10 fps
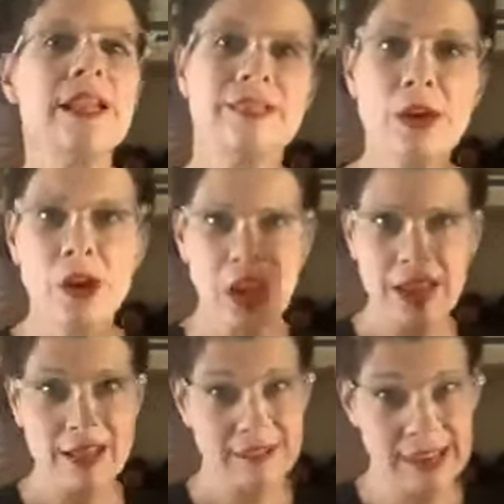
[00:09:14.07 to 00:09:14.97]
They're
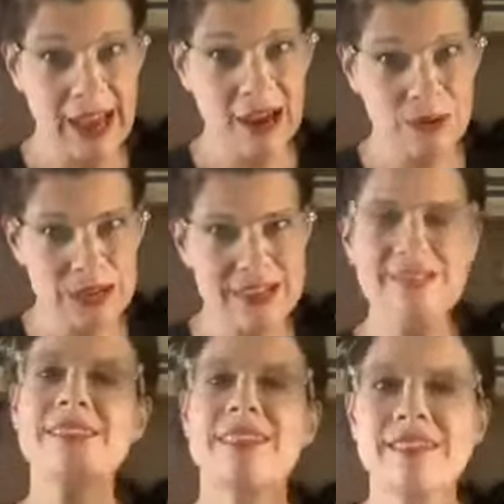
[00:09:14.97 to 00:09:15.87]
daiquiris
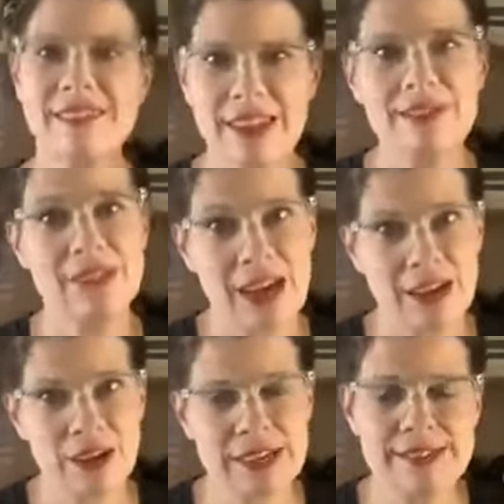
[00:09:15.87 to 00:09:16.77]
instead of
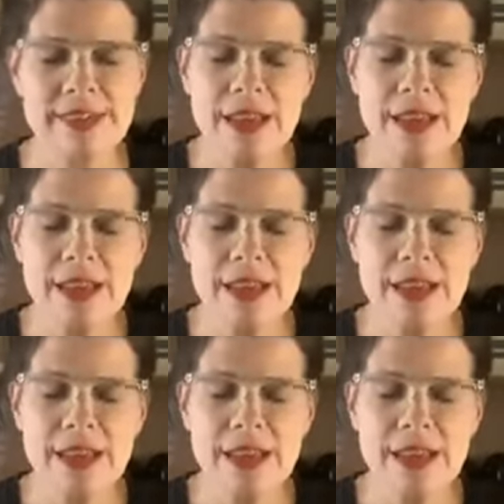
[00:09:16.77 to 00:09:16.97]
daiquiris.